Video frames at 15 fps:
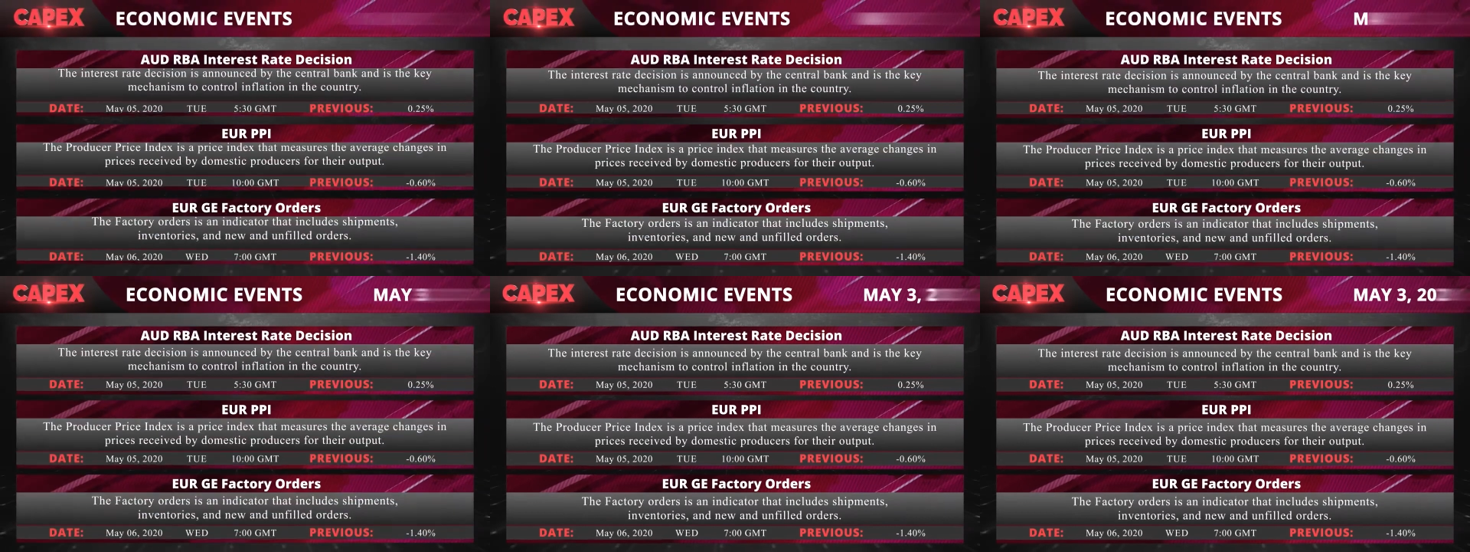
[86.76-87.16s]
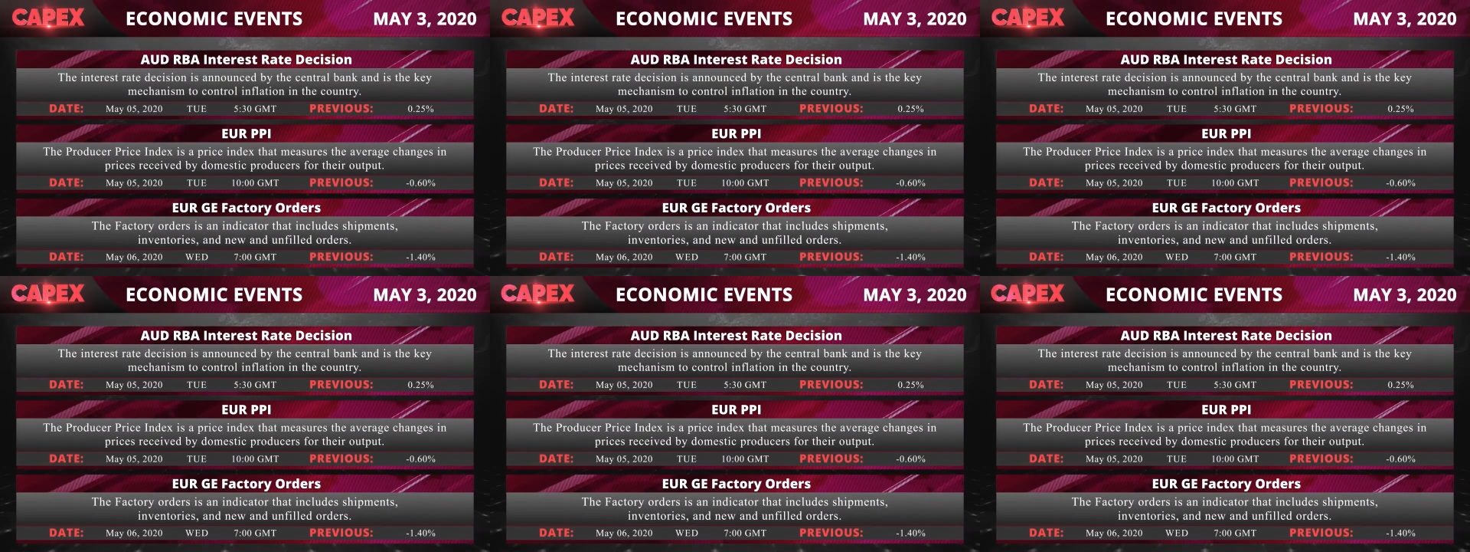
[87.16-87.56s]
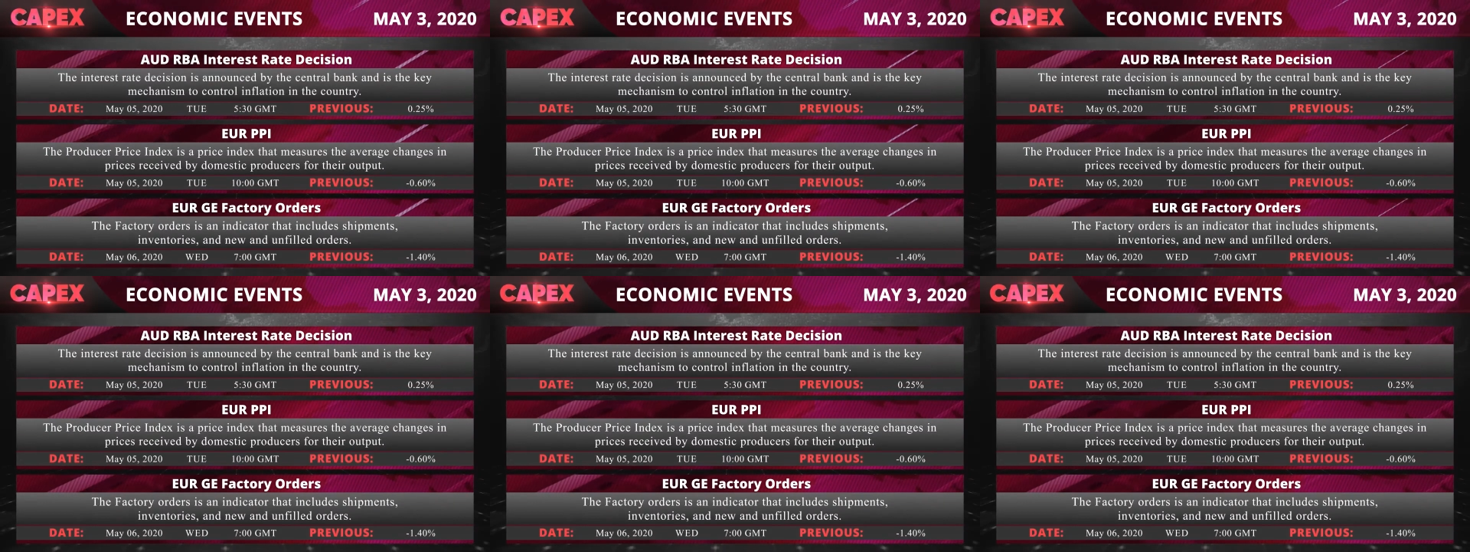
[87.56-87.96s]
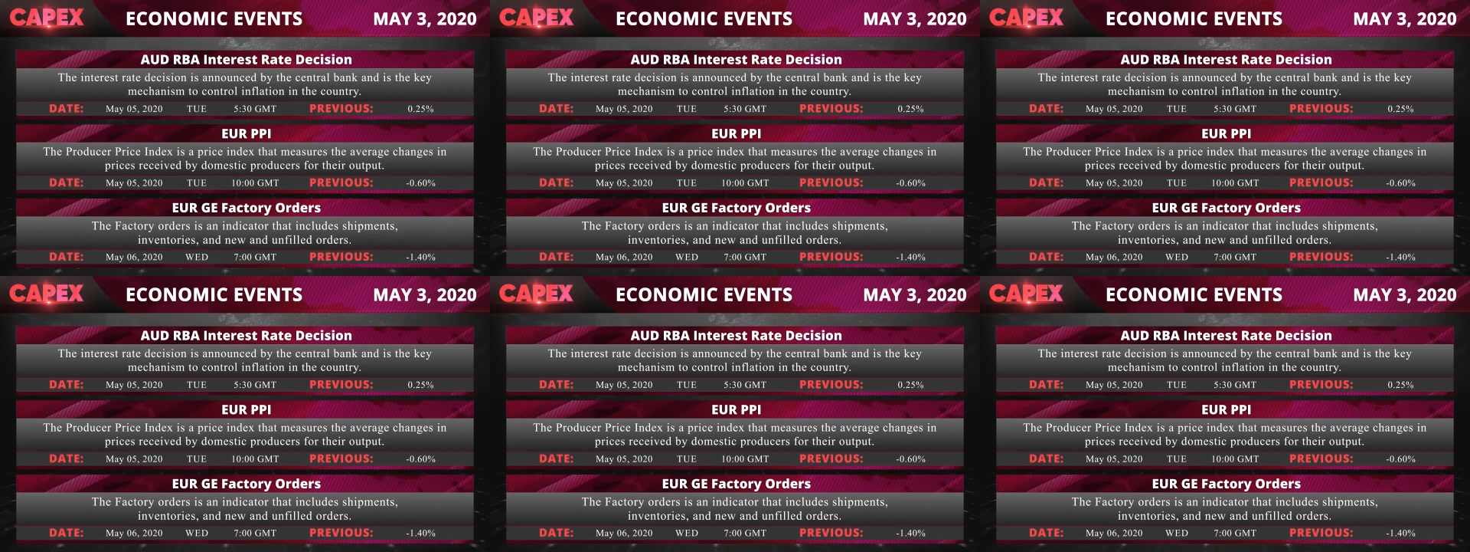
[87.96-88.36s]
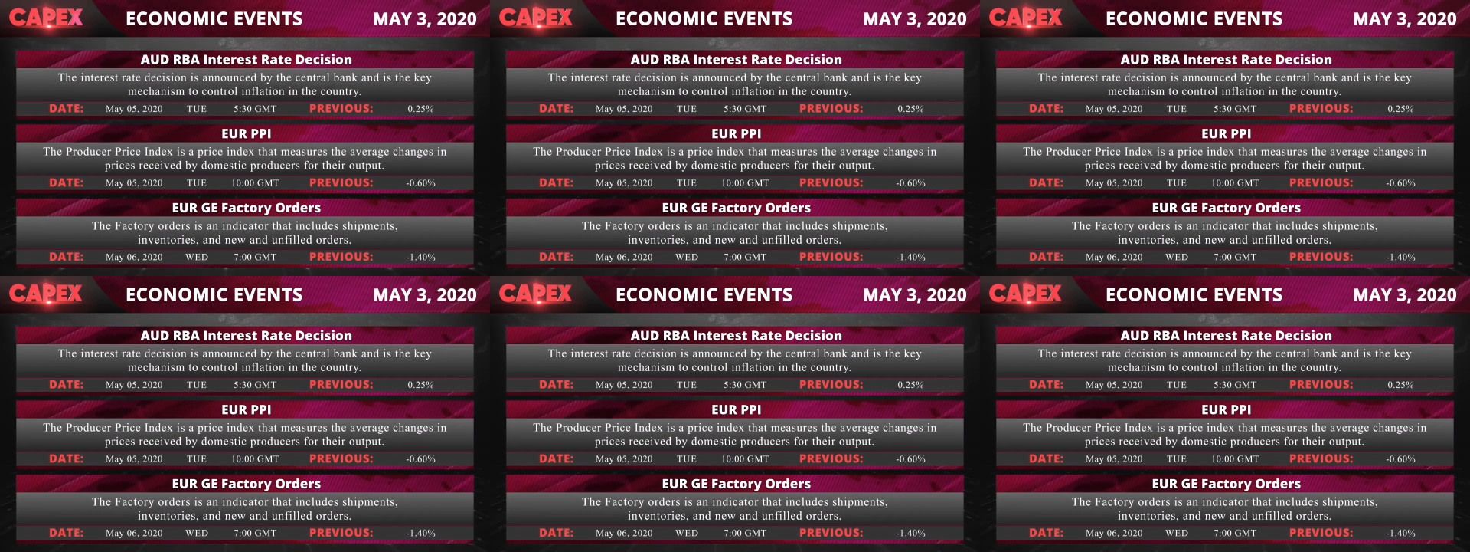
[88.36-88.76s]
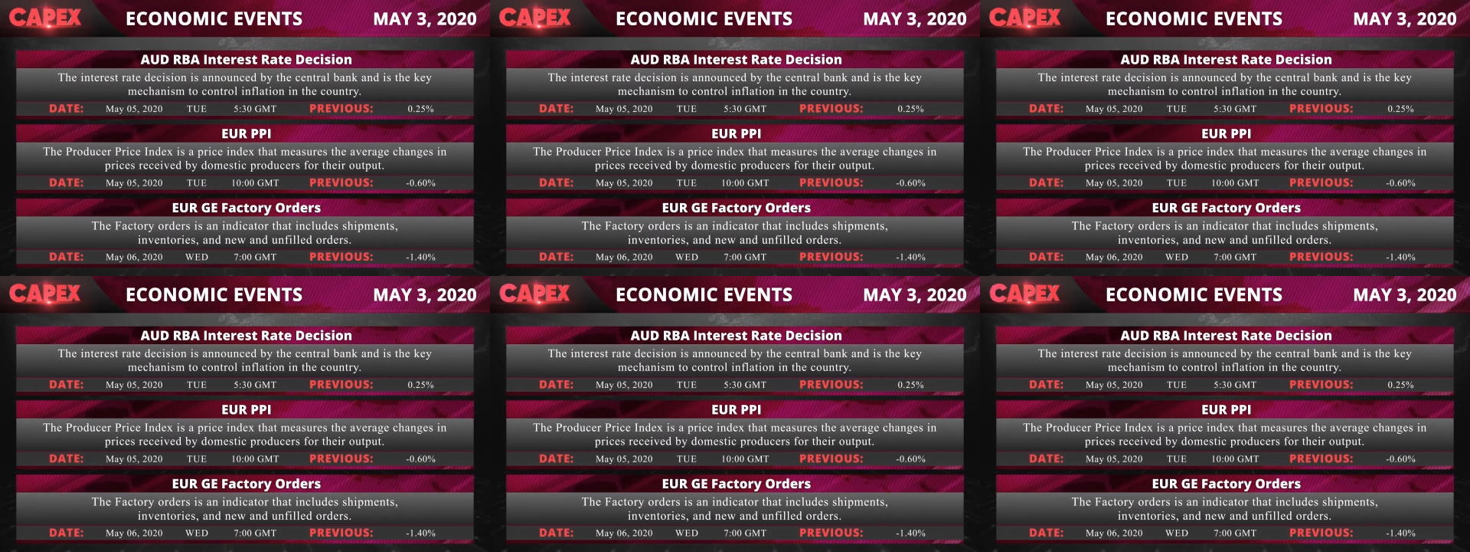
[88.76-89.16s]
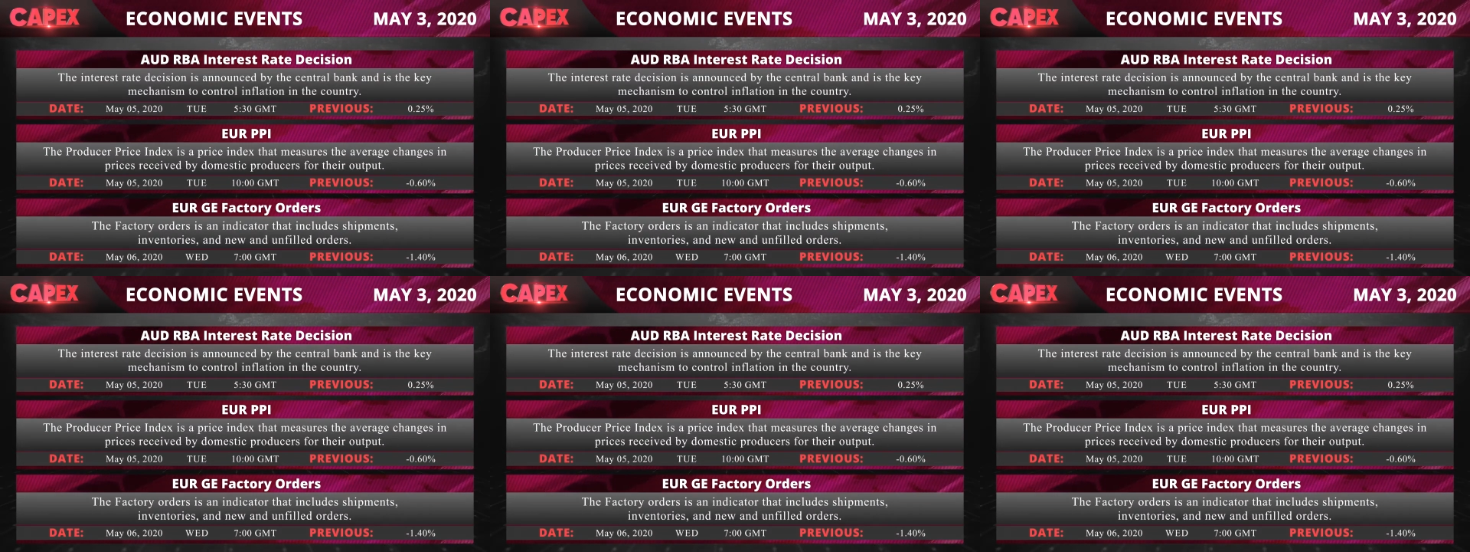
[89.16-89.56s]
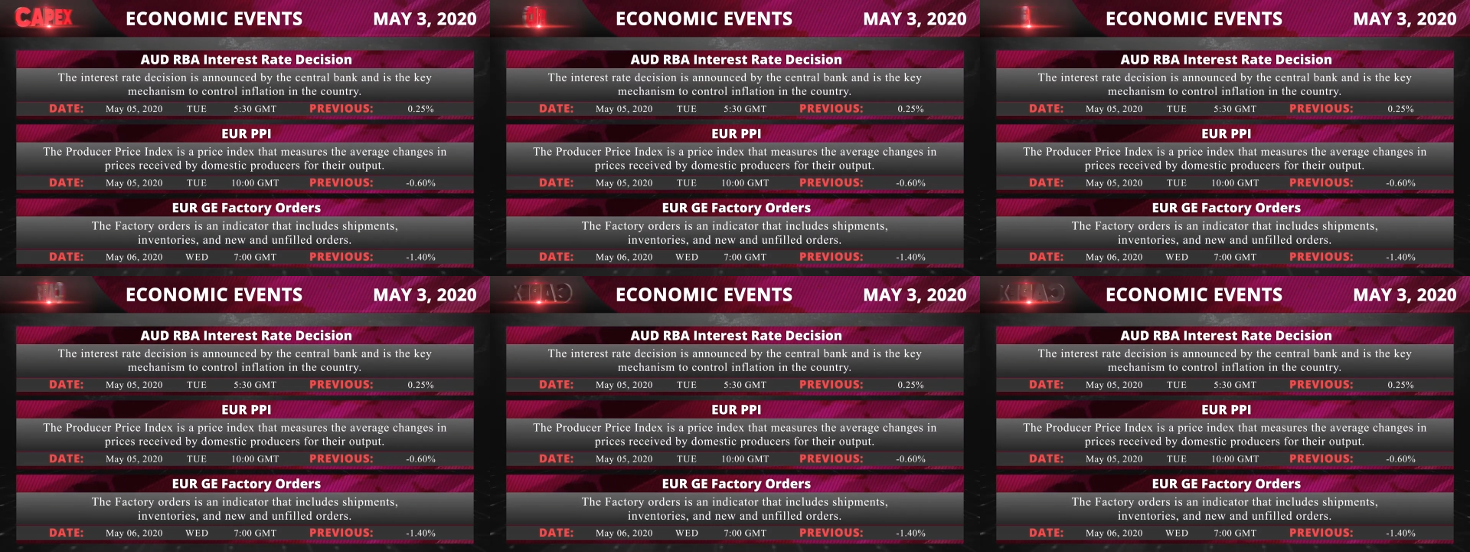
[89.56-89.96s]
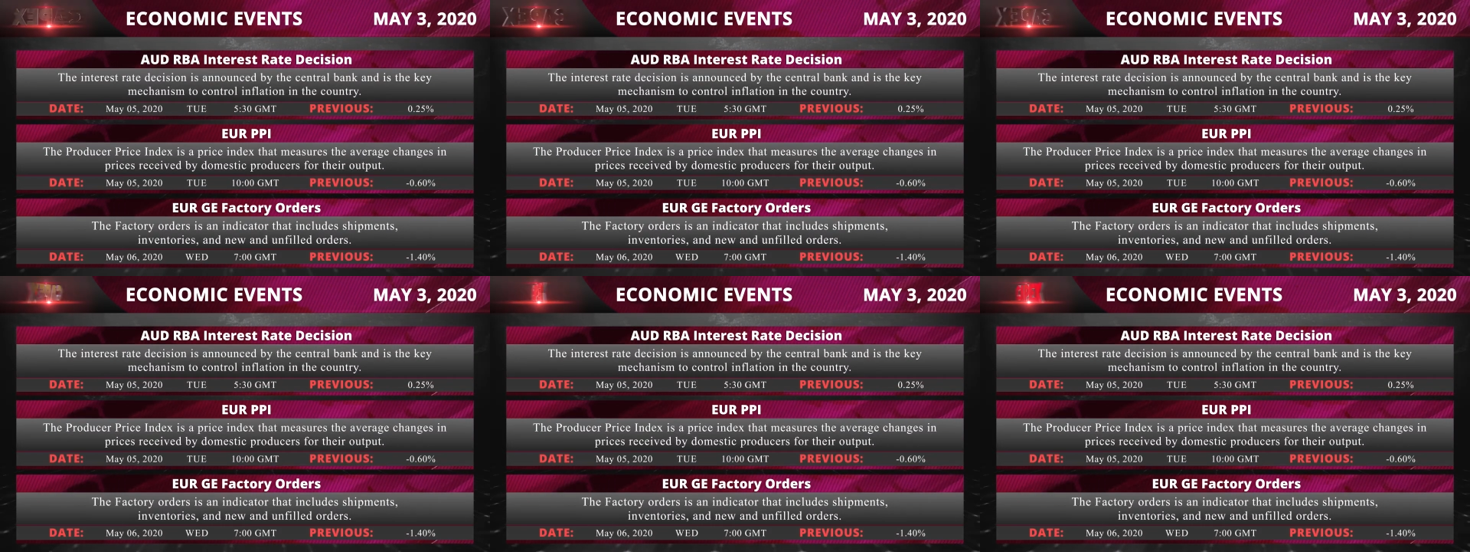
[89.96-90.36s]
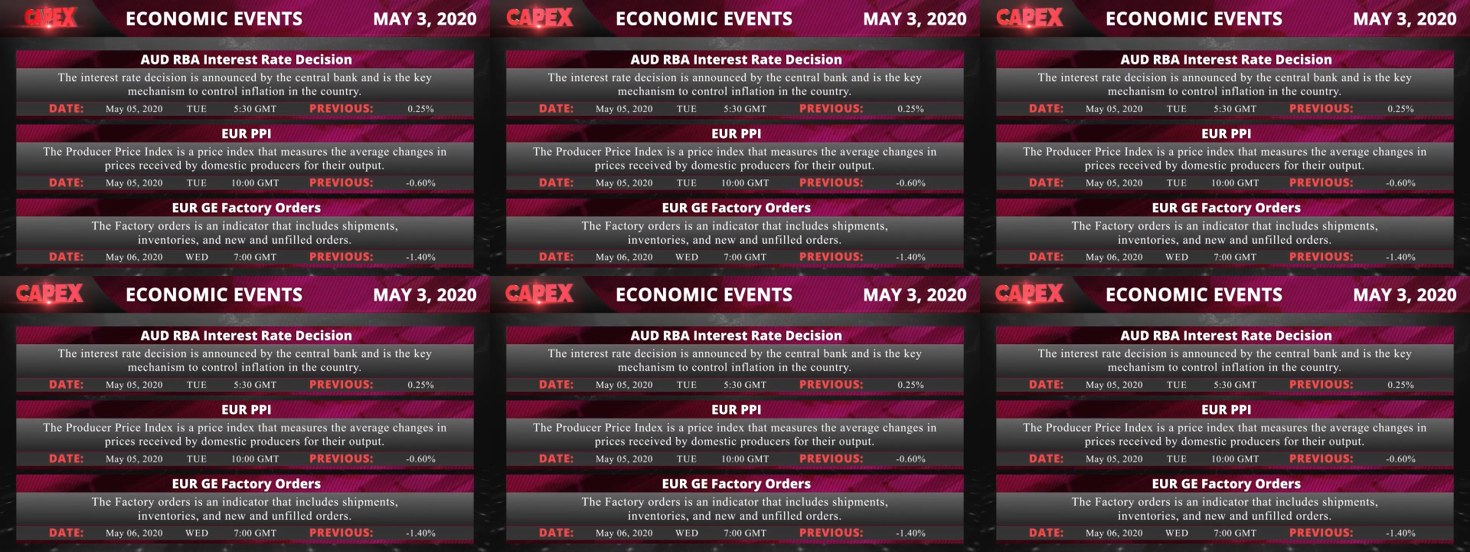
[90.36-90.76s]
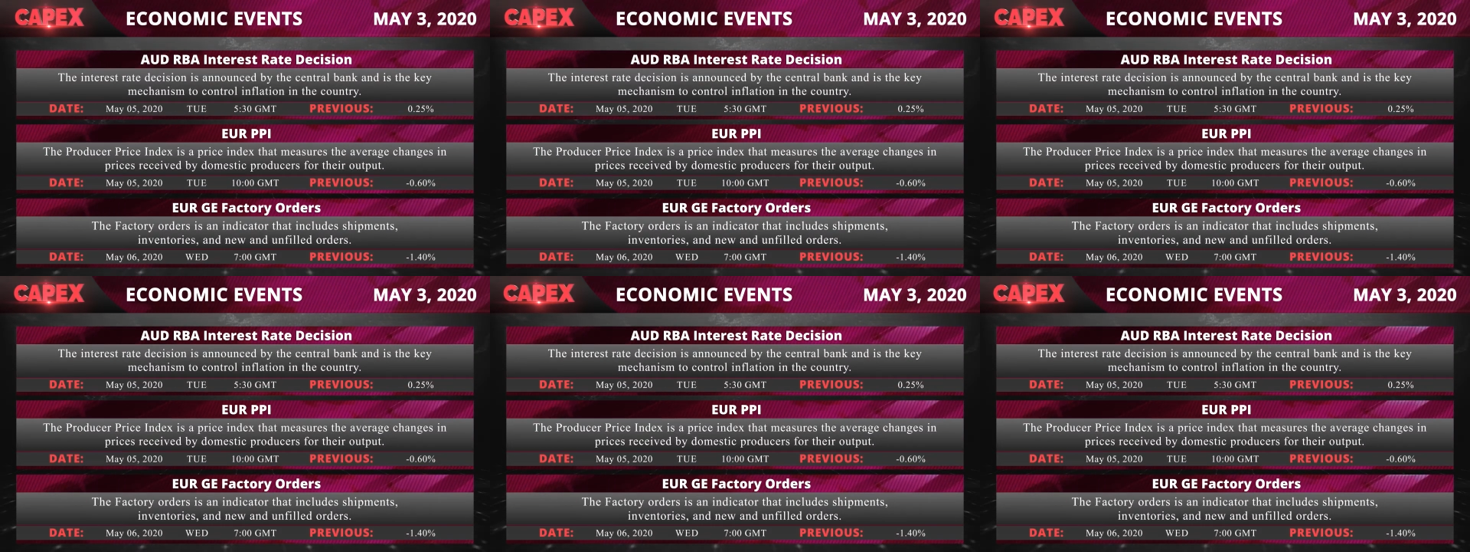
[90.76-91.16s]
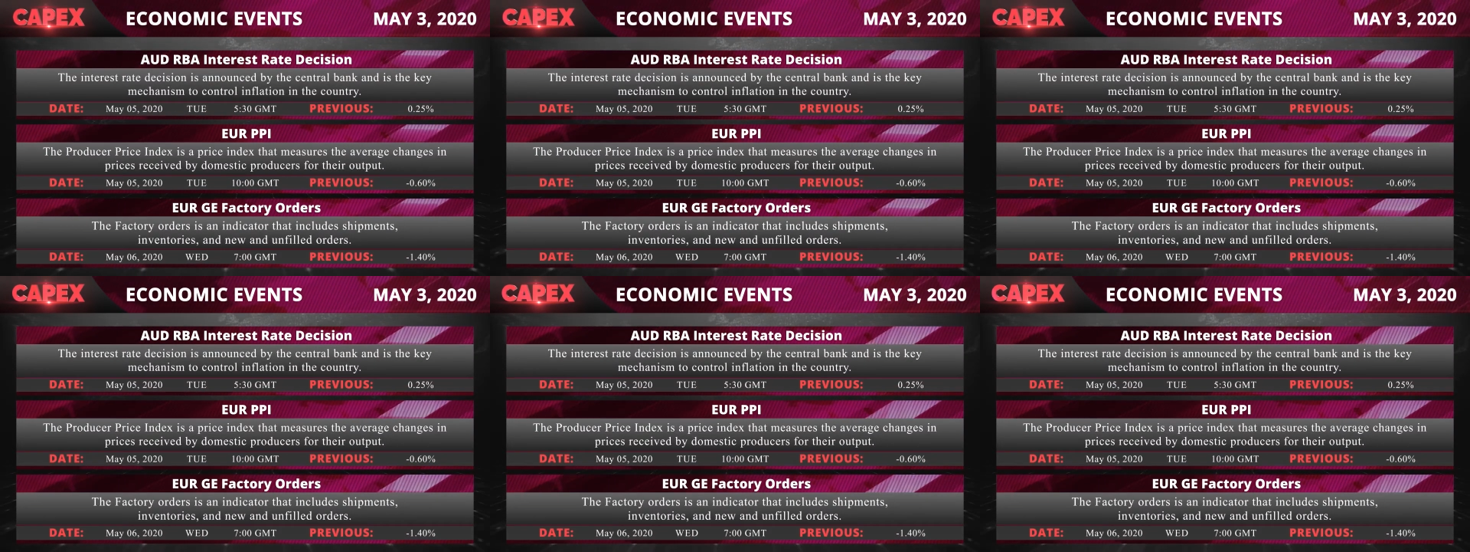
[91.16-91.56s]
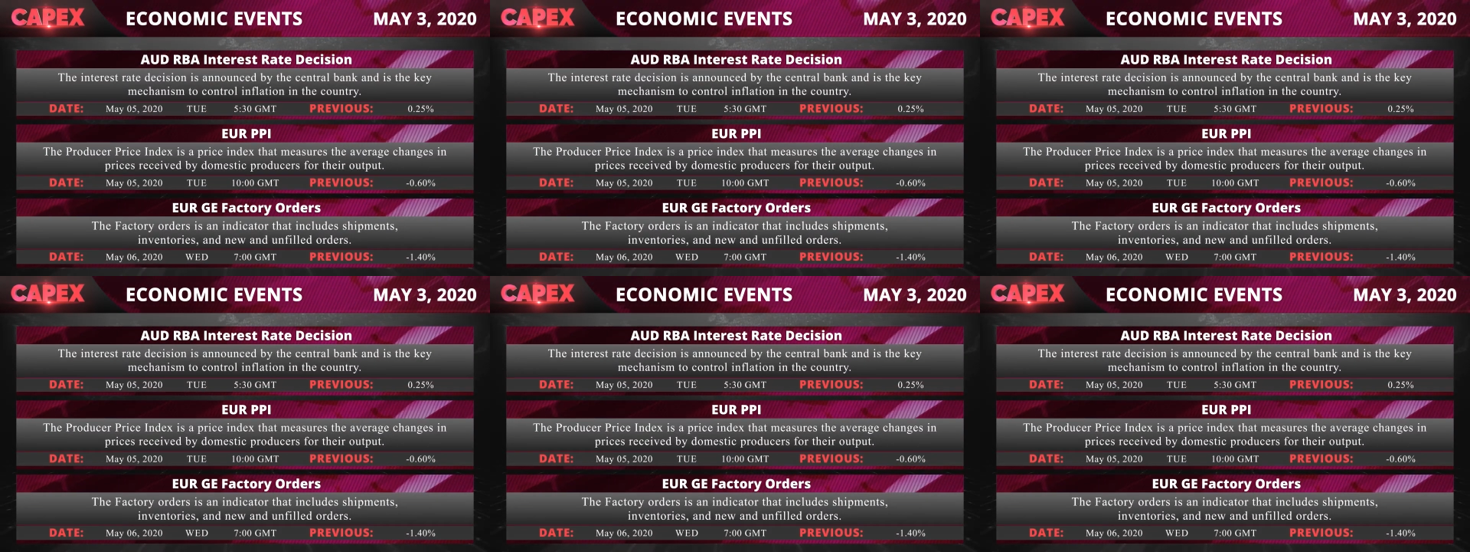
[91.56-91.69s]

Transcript: (no speaker visible)